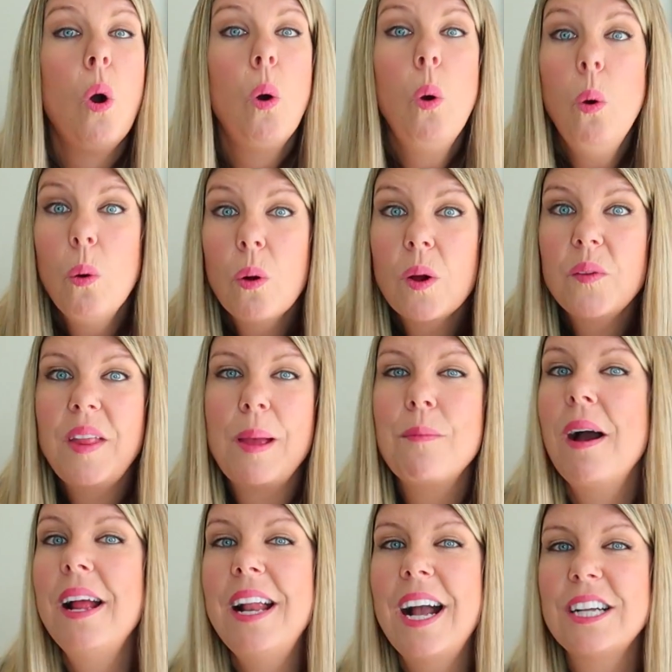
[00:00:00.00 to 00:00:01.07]
Or they
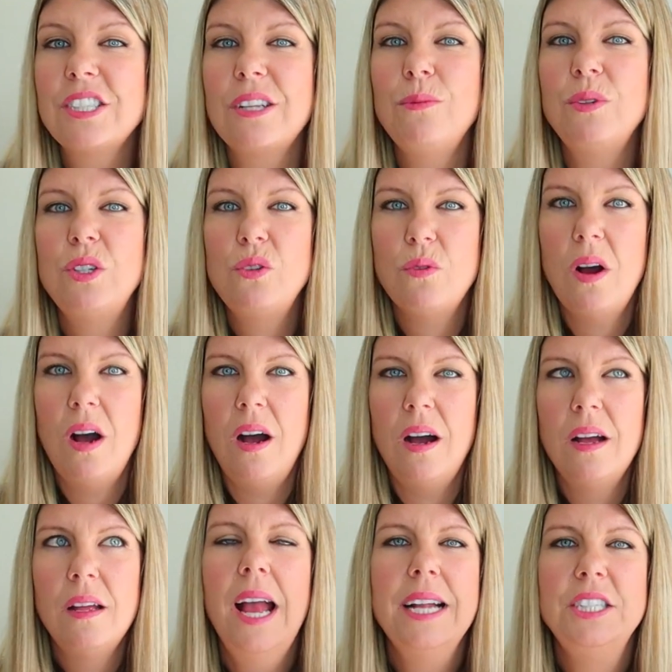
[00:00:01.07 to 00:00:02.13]
might actually
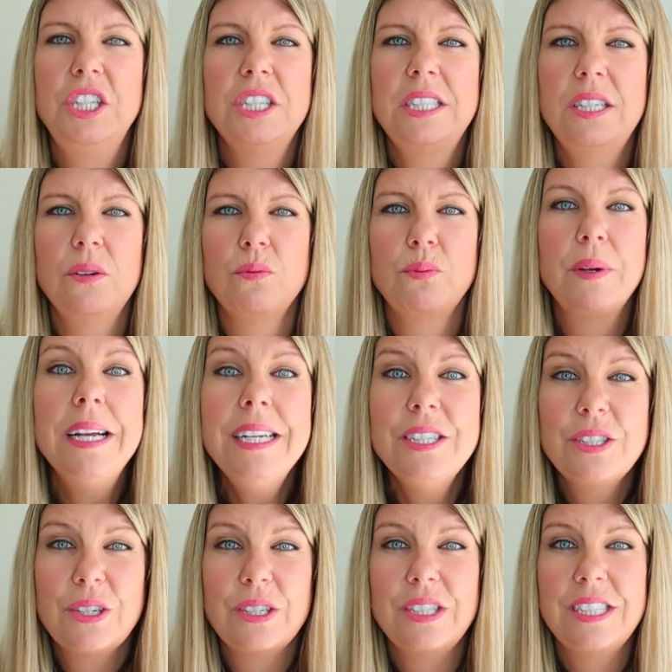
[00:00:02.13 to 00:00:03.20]
withdraw and just to
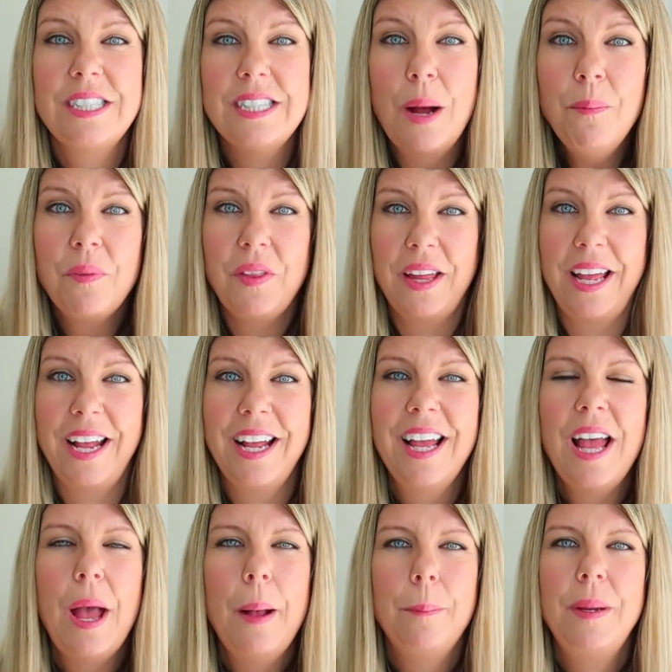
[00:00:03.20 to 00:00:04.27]
research something,
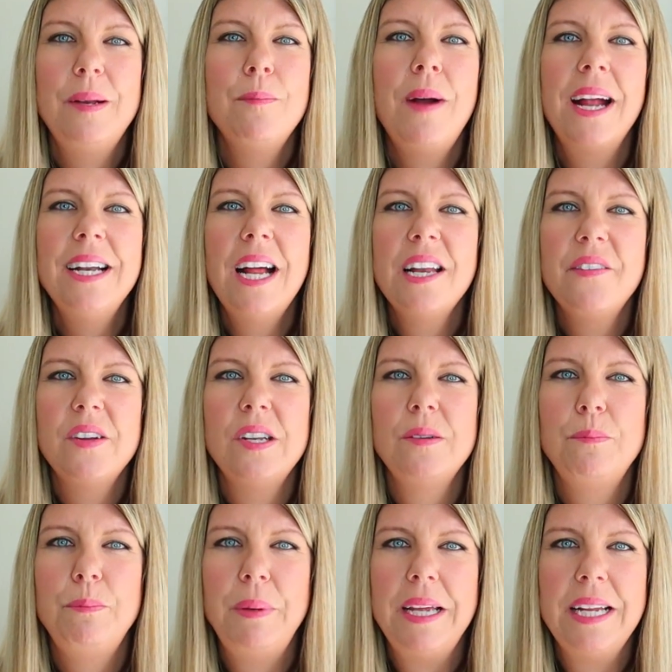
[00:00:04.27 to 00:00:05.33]
but it might not
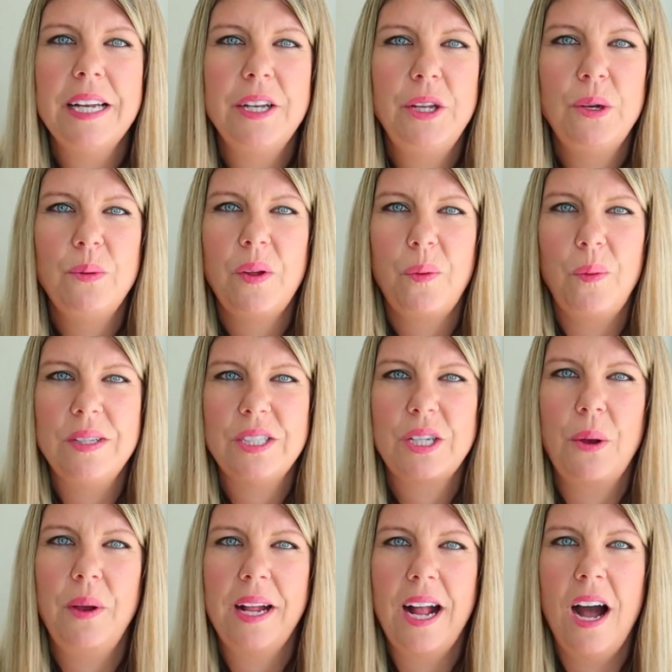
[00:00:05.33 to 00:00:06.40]
even be to do with what's
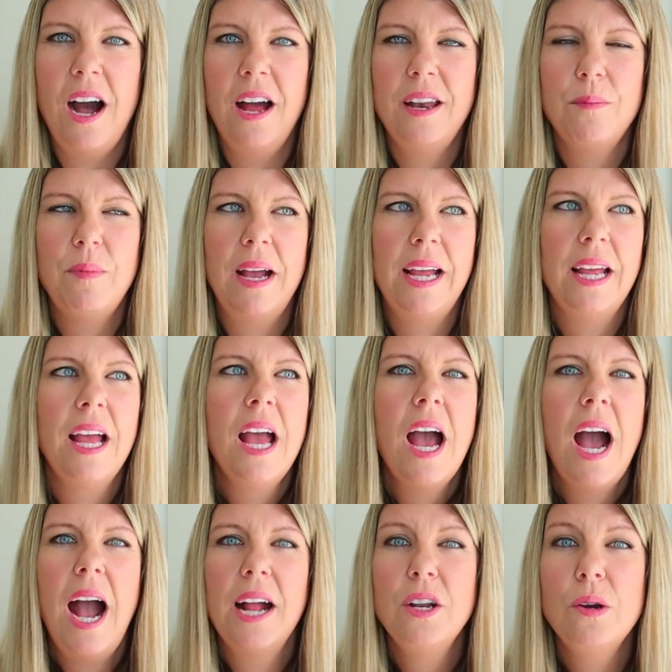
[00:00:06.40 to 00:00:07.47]
going on. It might,
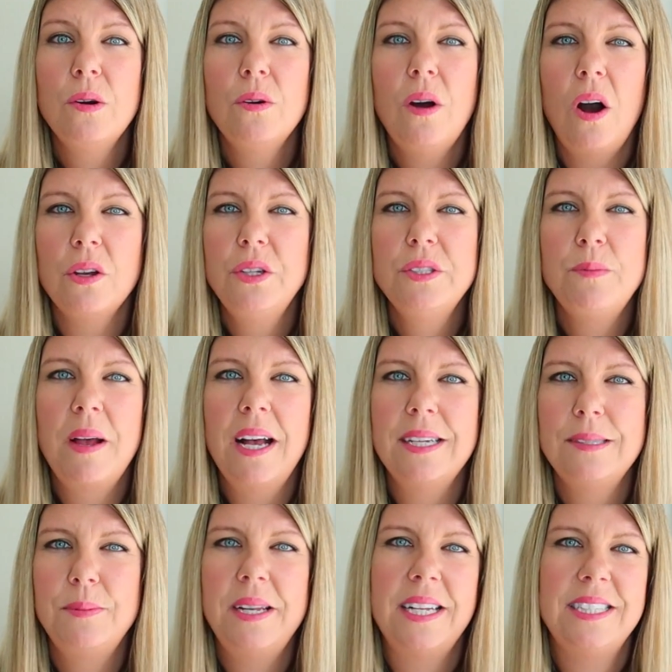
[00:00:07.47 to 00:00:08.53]
I know I'll use my
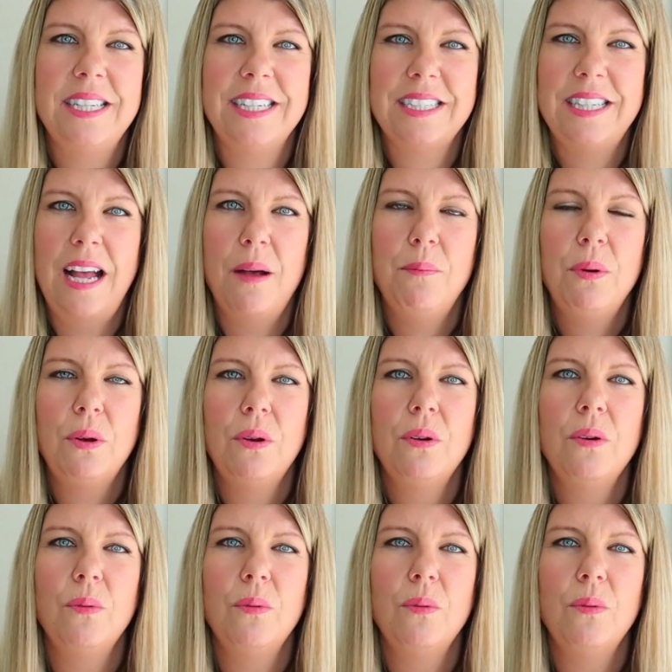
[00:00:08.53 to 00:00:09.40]
husband as an example.